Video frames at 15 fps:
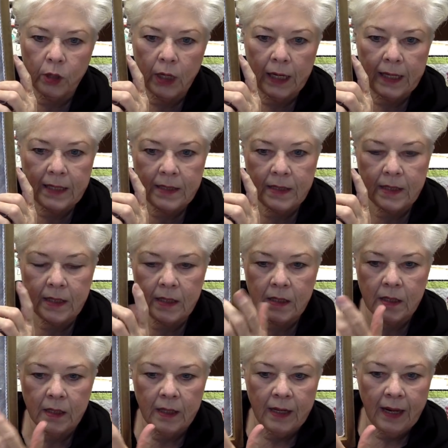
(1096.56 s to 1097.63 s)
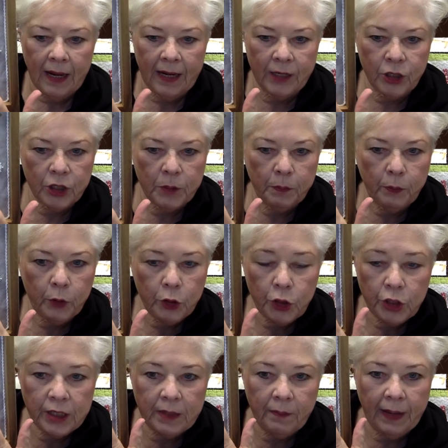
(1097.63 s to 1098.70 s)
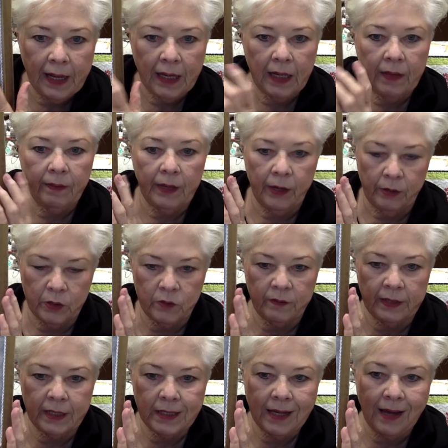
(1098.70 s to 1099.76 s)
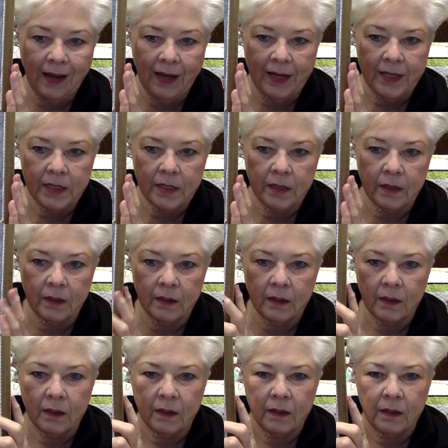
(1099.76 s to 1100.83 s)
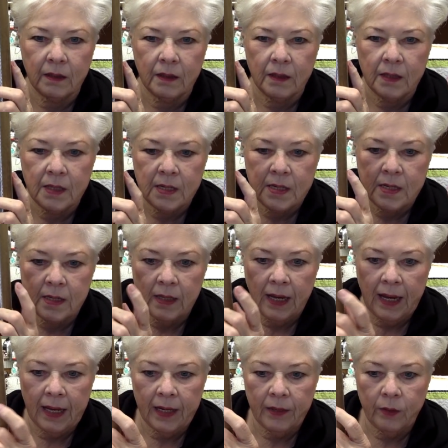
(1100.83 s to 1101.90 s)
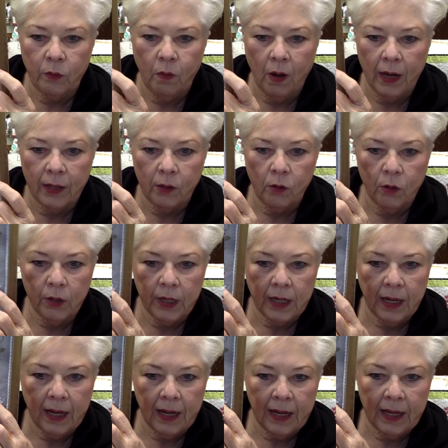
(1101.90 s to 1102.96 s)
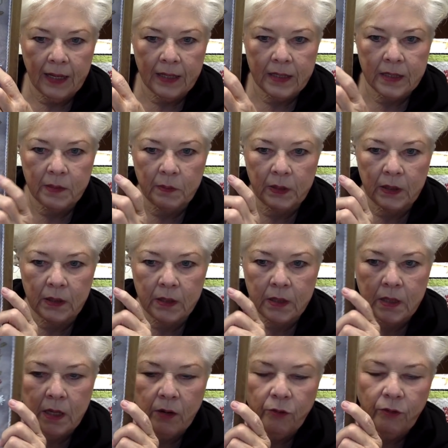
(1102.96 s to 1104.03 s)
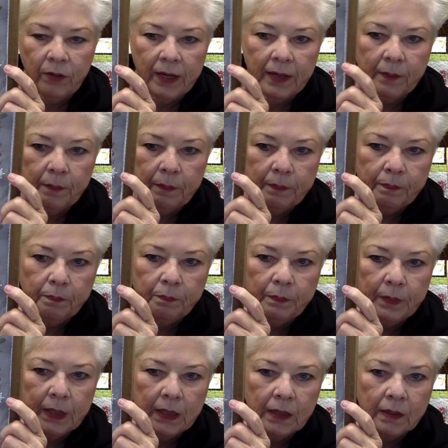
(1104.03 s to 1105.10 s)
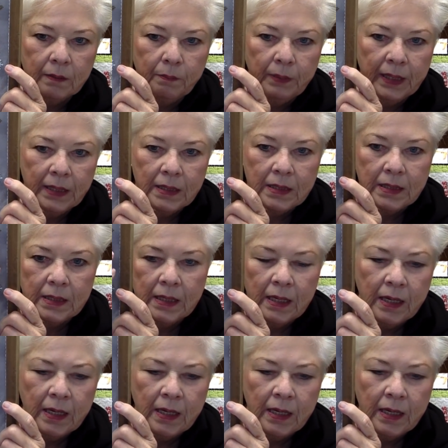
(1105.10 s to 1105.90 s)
laced it, and just pushed it back in there. It's very tight. Added the white cording. I added some little snowflake buttons.